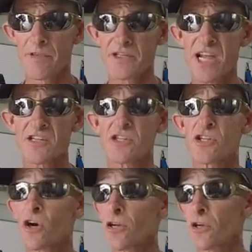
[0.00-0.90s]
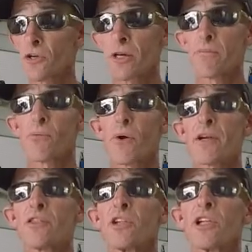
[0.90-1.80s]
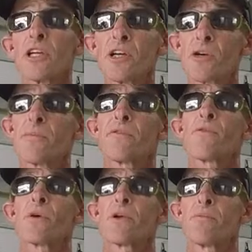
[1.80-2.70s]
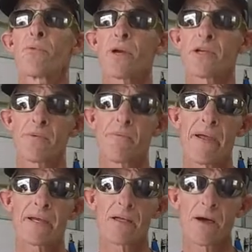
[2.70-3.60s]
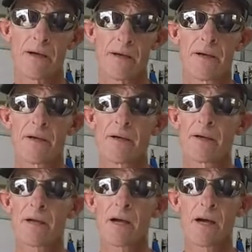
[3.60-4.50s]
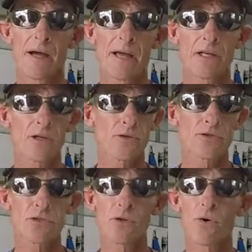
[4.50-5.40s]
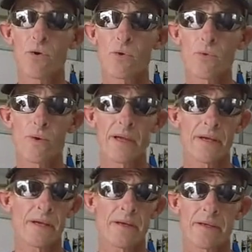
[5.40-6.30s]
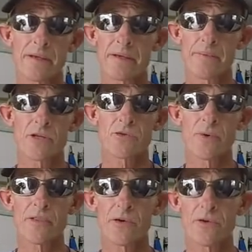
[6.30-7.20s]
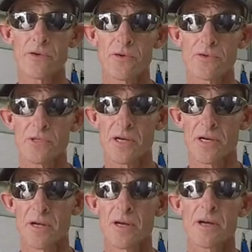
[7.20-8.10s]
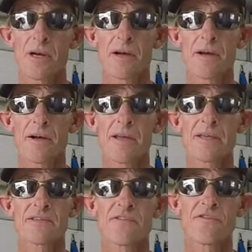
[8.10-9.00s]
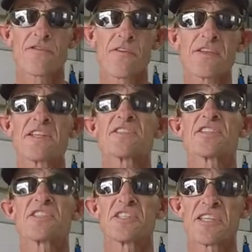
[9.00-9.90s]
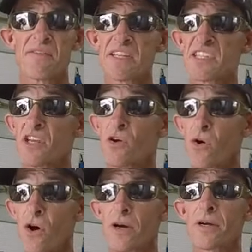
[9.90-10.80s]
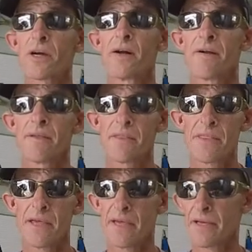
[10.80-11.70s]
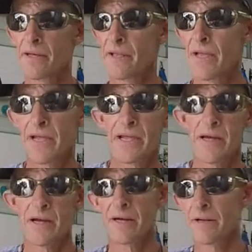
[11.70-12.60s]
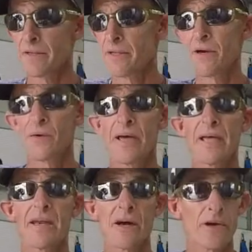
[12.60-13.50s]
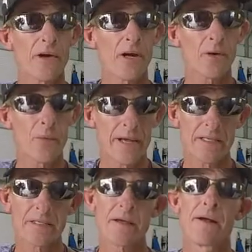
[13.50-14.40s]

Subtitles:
Chances are you're going to break the leader before you break your main line and lose your whole rig. You'd much rather lose a 50, 60, 70 cent hook than a $8, $9 weight.